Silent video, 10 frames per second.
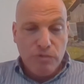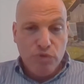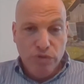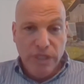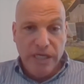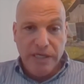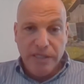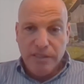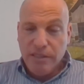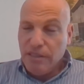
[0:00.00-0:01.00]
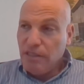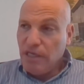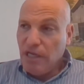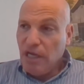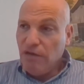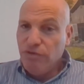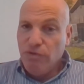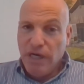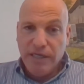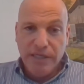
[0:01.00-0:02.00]
today
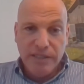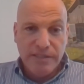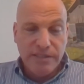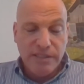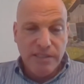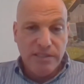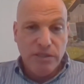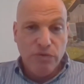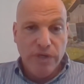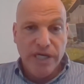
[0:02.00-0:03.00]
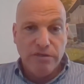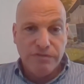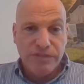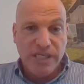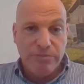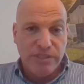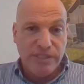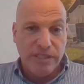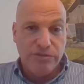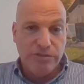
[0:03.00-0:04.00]
everyone is aware of
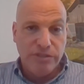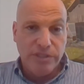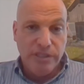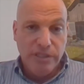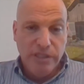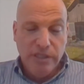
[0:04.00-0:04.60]
cybersecurity.